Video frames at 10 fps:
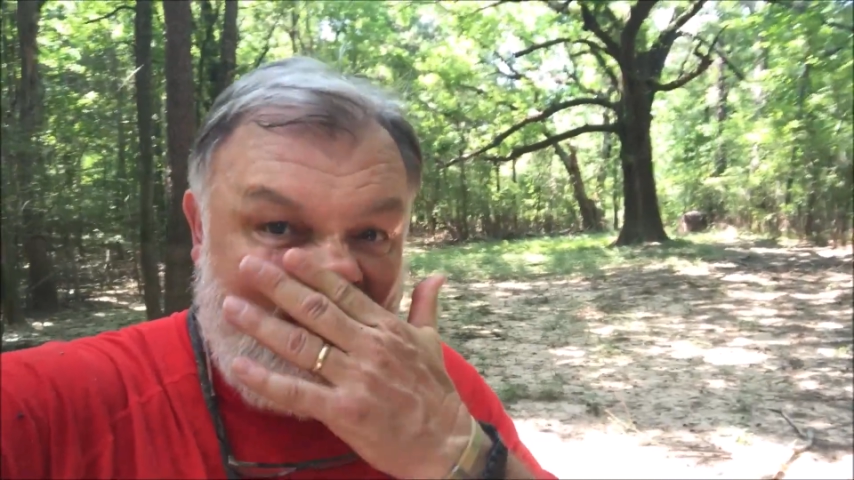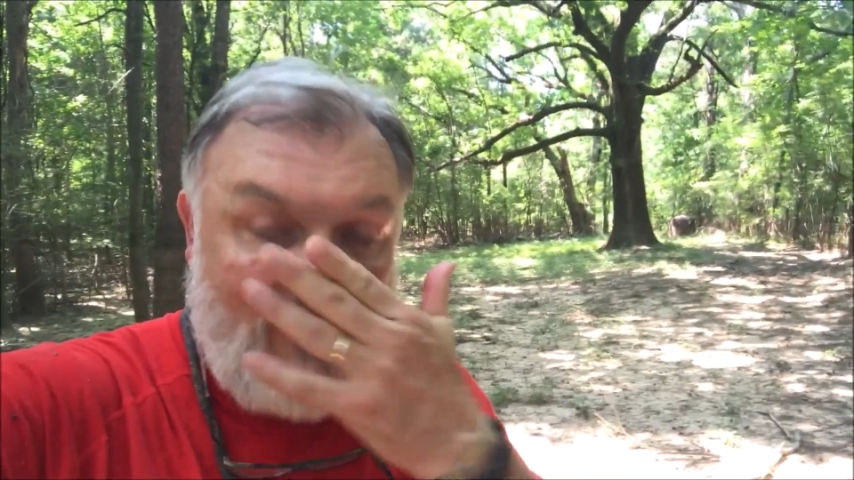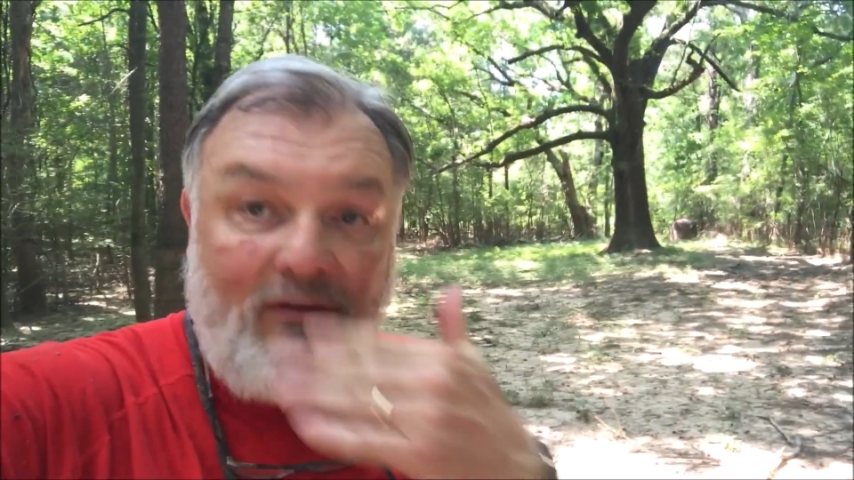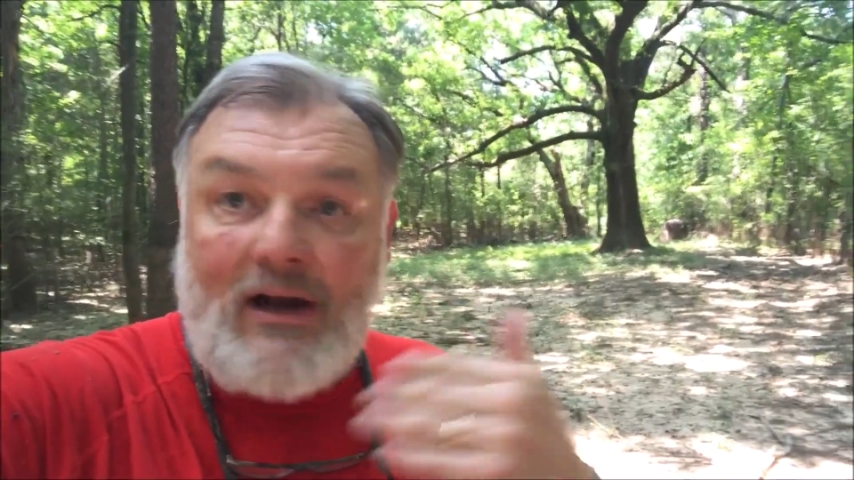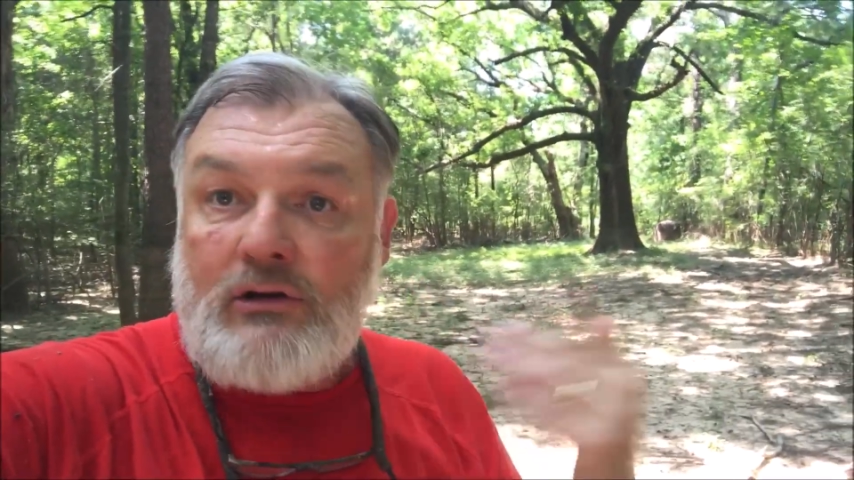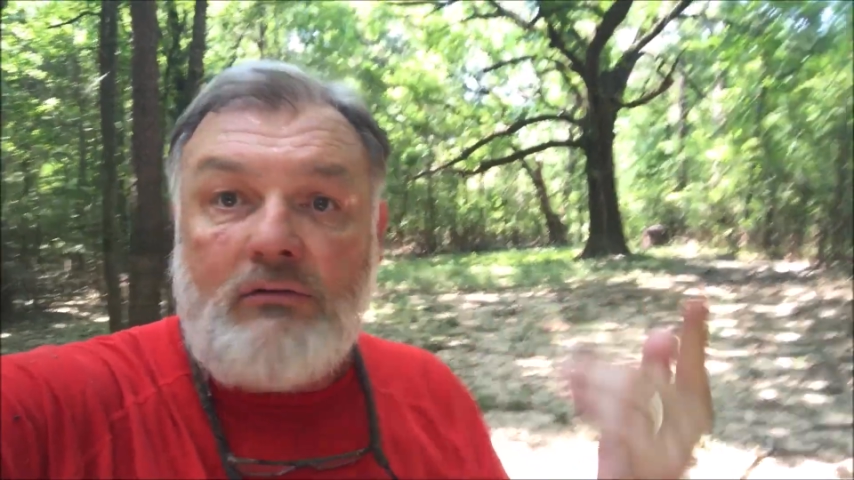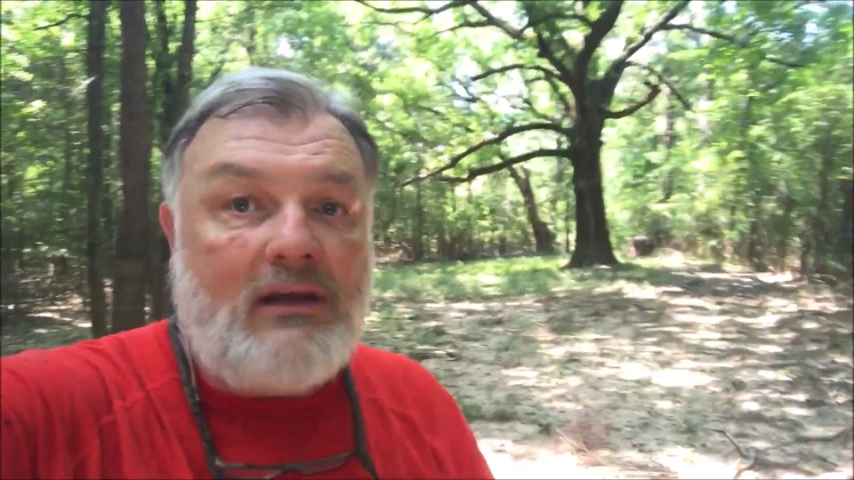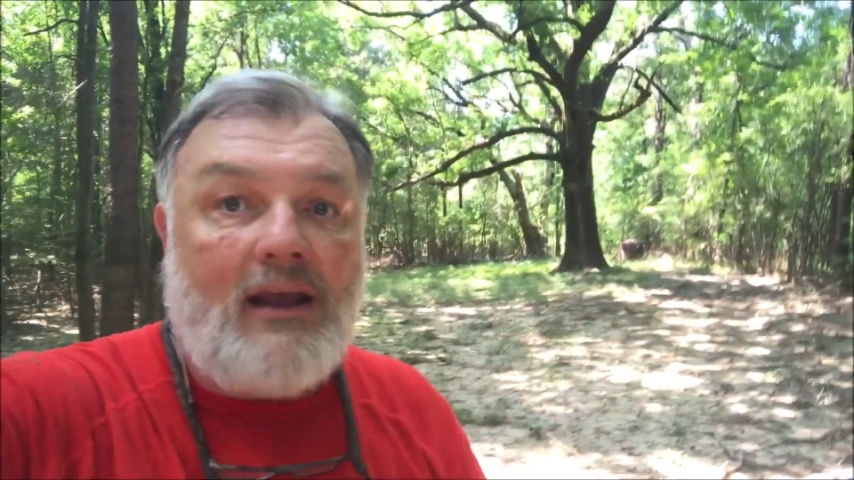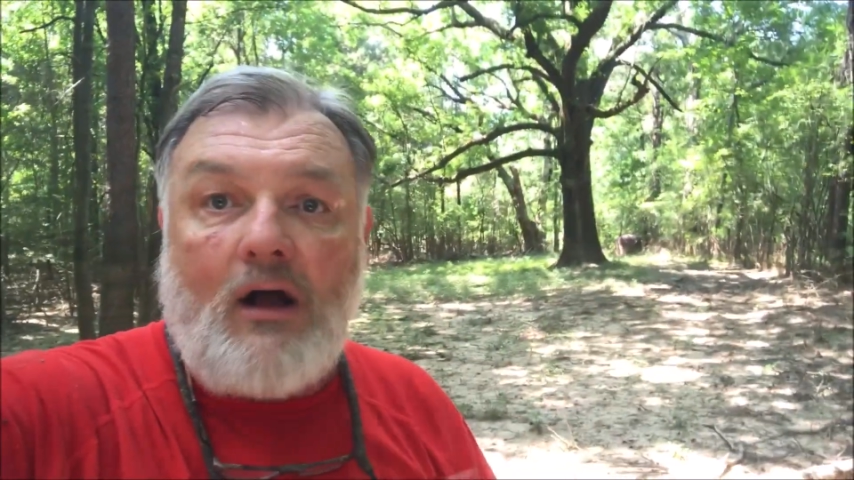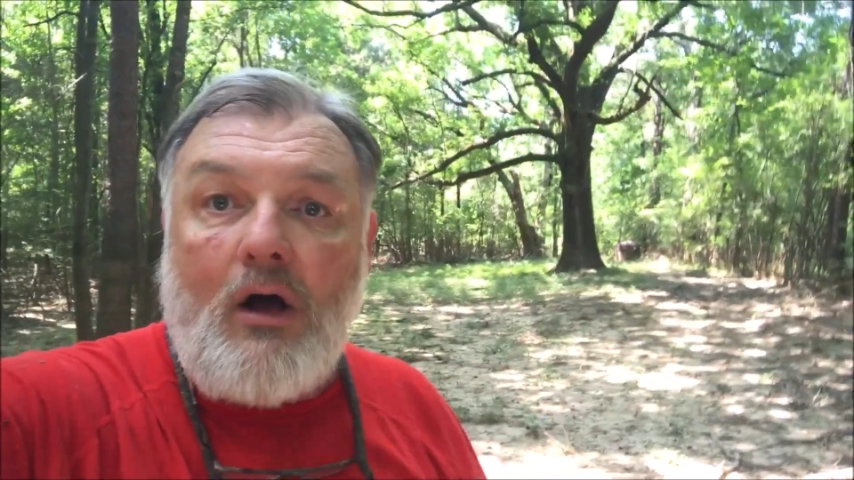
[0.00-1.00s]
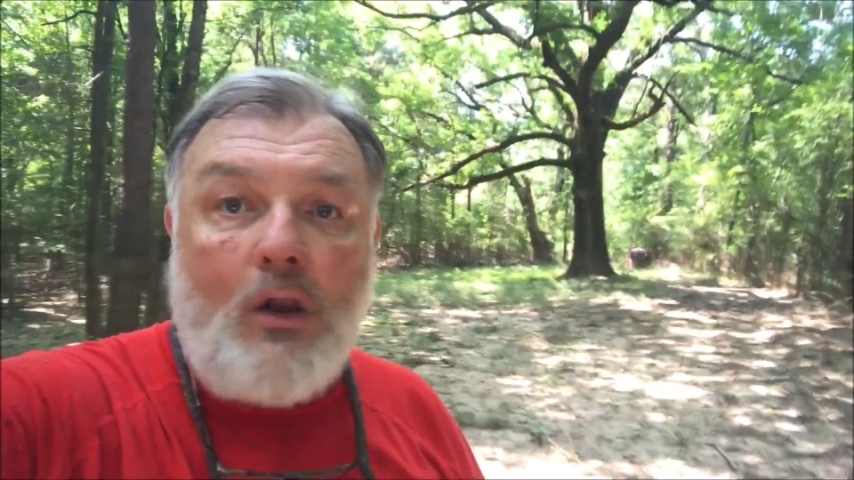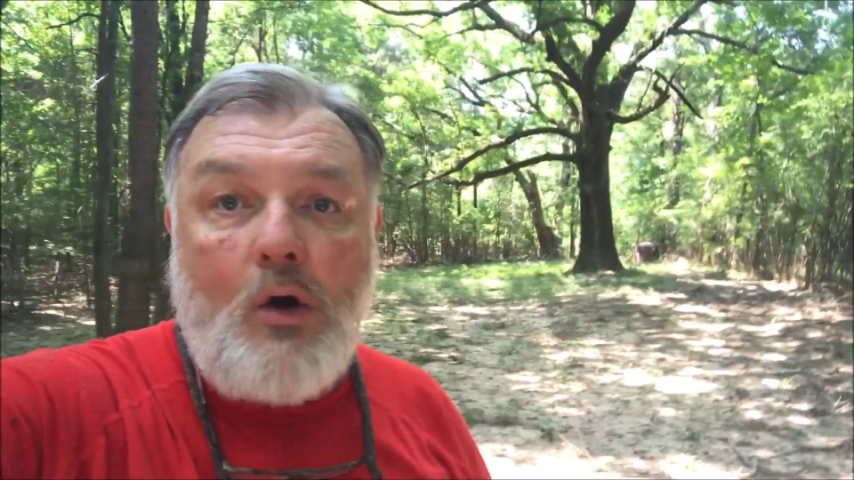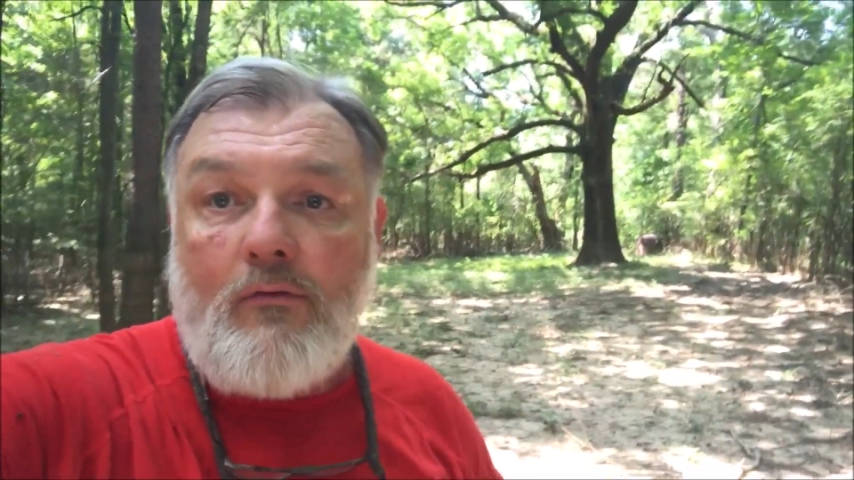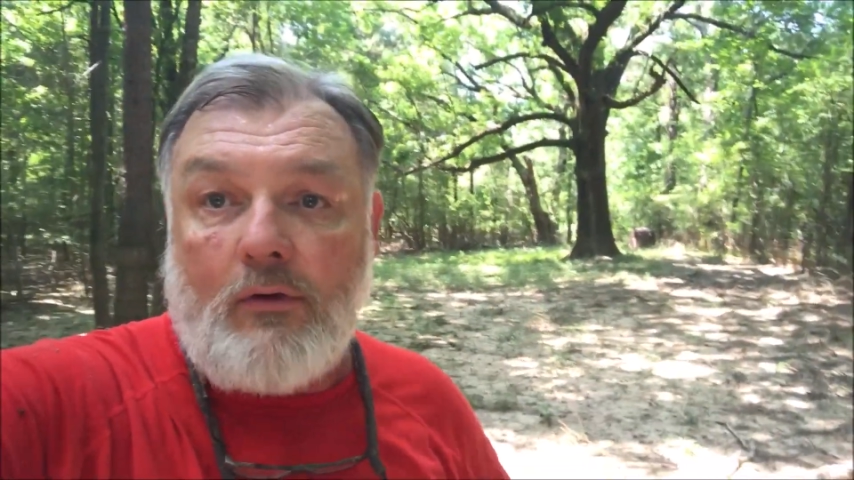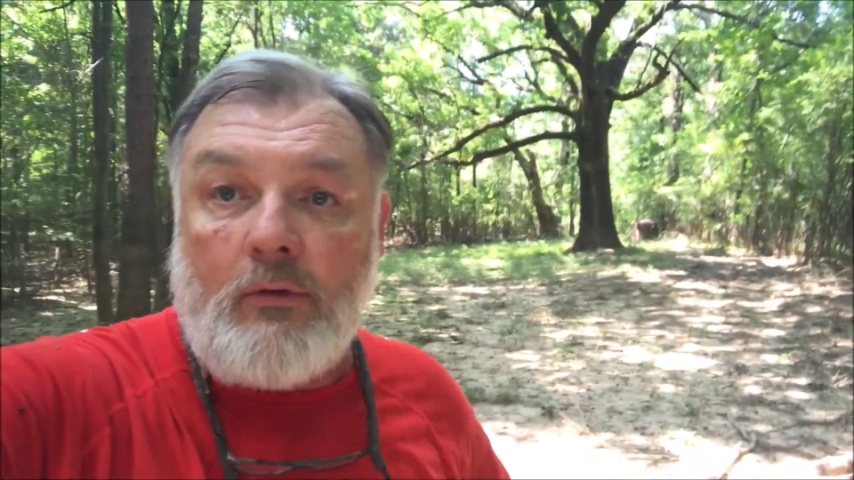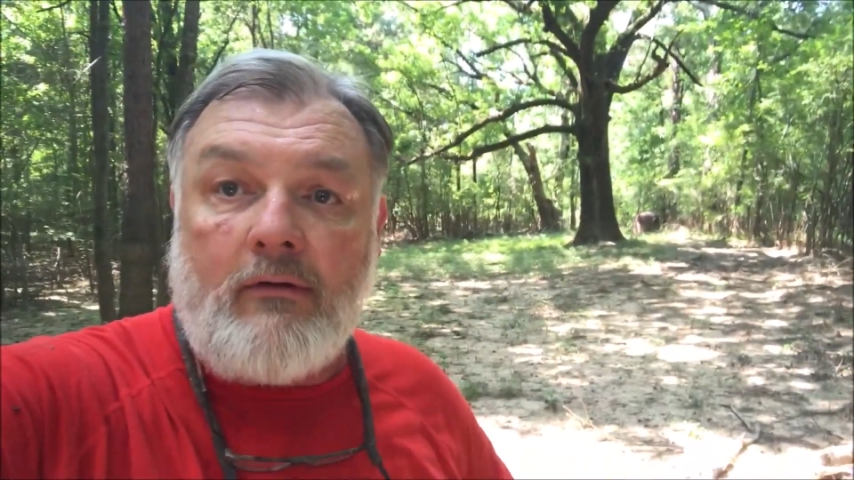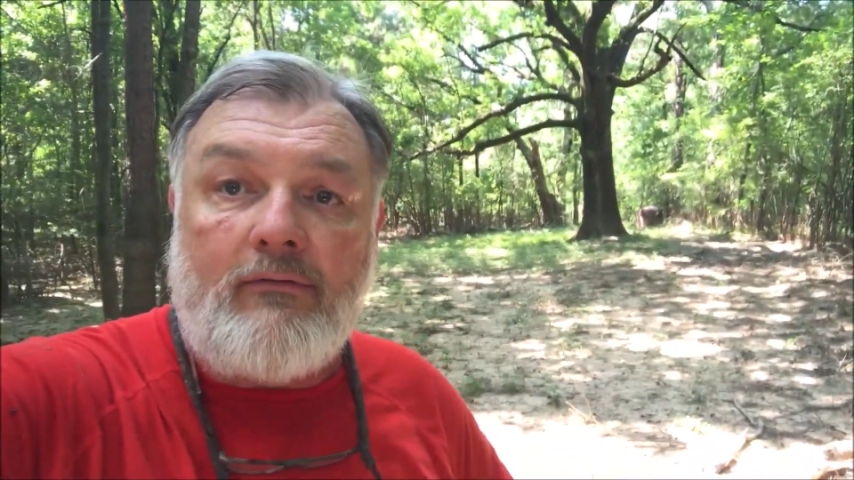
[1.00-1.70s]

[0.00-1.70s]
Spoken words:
In fact, you can get all over it with